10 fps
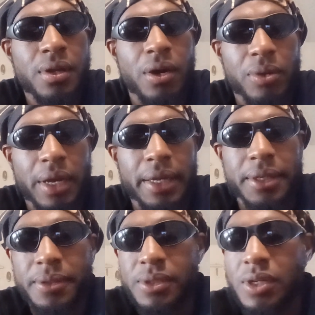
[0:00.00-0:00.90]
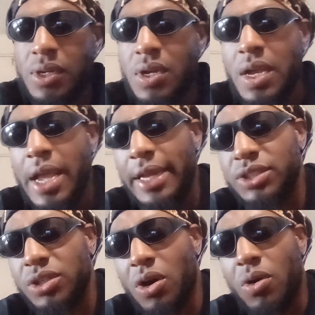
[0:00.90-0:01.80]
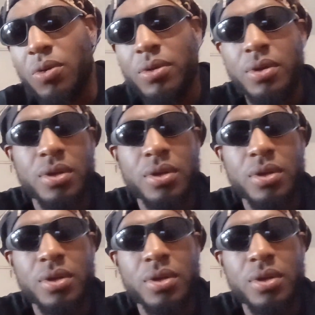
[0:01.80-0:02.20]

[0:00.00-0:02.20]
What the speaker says: Okay, and so,